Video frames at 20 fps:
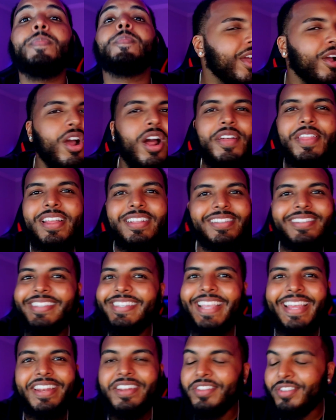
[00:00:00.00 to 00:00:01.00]
Now, all
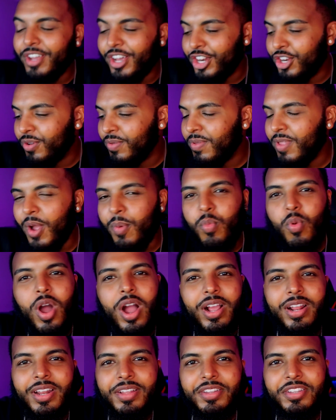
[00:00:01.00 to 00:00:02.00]
that's said and done, I'm
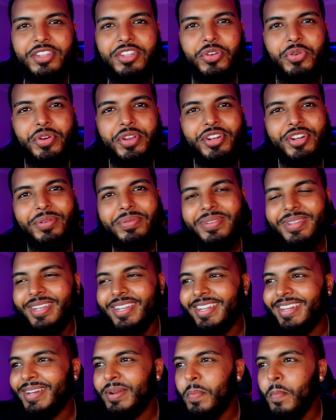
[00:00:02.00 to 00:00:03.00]
walking out the store, you know what I'm saying?